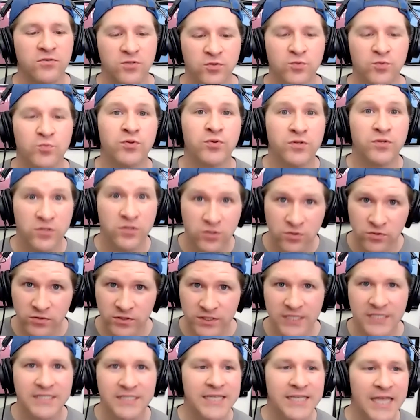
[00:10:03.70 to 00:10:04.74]
to produce
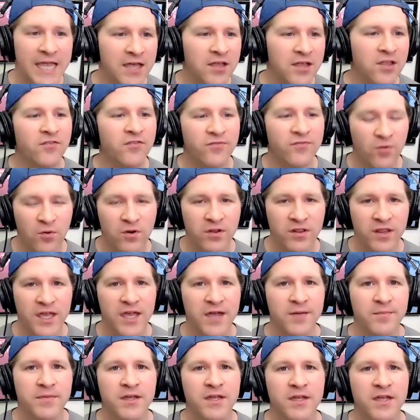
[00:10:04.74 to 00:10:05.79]
at scale for
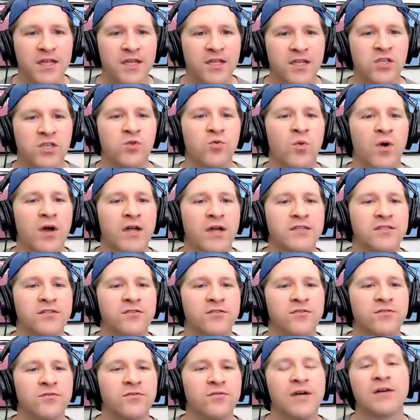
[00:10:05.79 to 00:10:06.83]
them. You want
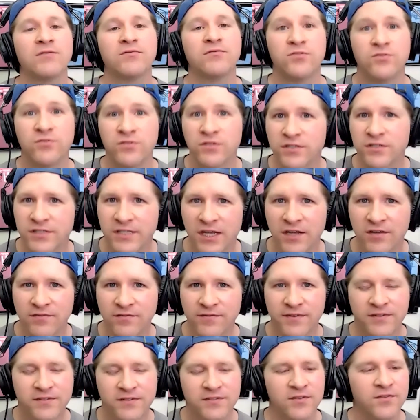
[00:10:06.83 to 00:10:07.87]
to outdo yourself
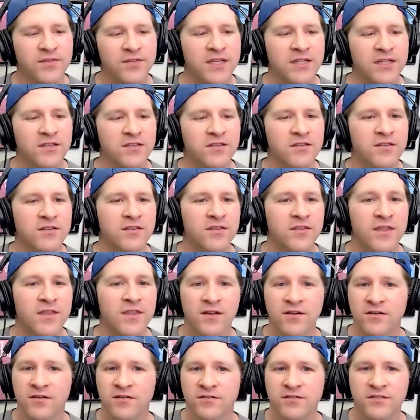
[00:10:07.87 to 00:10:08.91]
so that
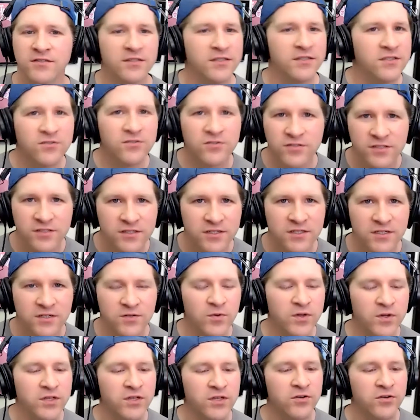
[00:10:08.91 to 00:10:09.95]
they're still interested in
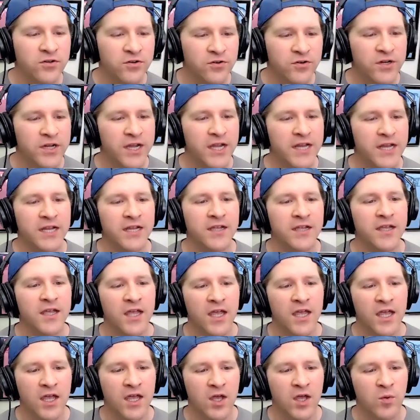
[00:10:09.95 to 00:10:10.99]
what you're creating.
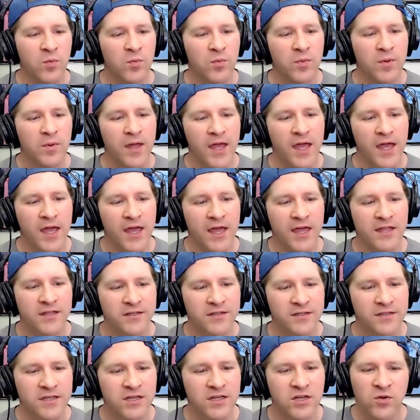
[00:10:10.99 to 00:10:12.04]

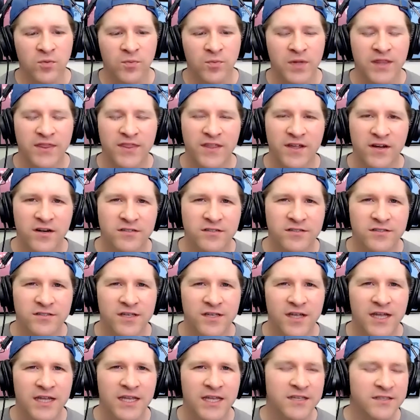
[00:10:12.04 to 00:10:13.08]
And but there's,
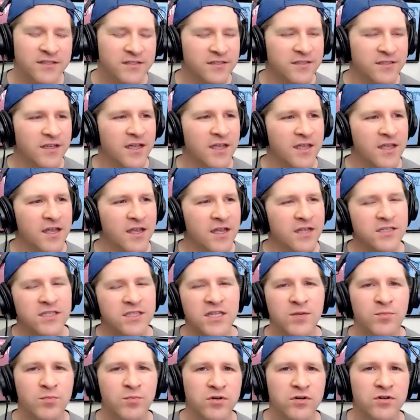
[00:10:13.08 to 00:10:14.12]
I guess, a
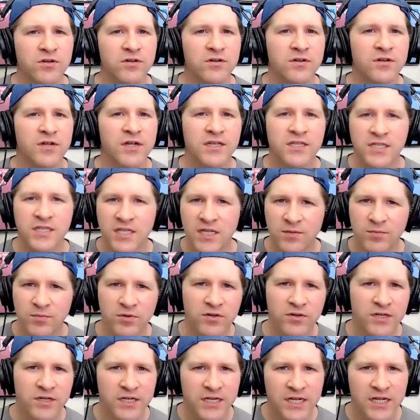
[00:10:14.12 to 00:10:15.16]

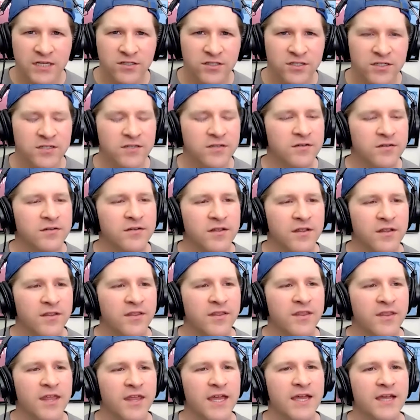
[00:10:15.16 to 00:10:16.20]
deeper connection
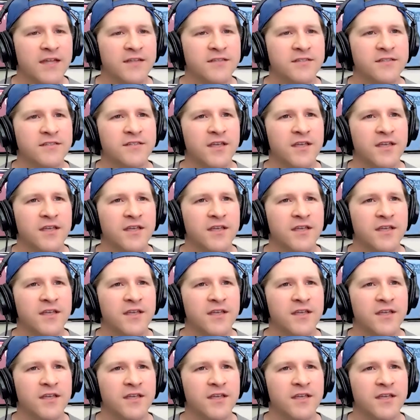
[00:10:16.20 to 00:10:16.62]
that